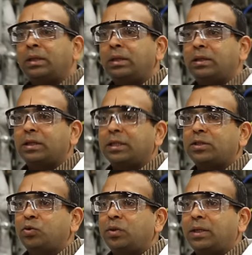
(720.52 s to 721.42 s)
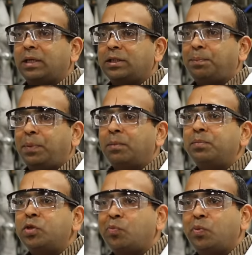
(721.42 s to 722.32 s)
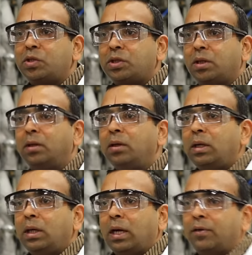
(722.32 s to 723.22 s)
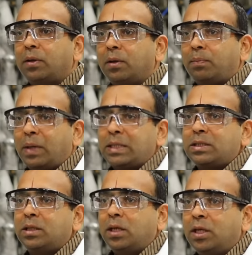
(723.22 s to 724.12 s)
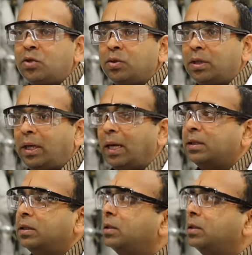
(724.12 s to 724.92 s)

an, this extruder as a pump to push uh, our plastic into the reactor